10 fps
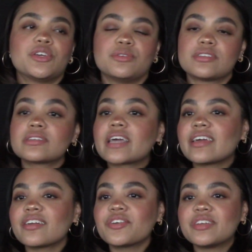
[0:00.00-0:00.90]
you
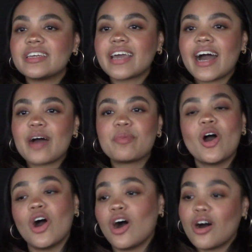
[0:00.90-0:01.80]
dislocated your kneecap,
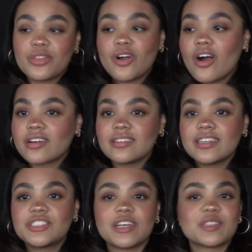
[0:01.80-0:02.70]
all the
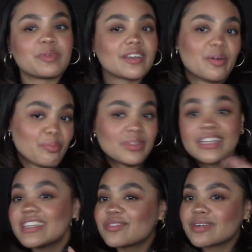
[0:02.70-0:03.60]
cartilage has been
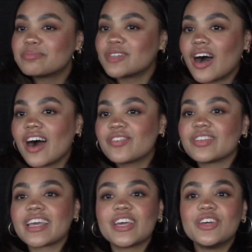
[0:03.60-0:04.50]
completely ripped off,
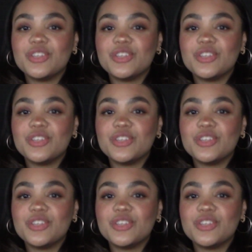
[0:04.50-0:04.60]
like,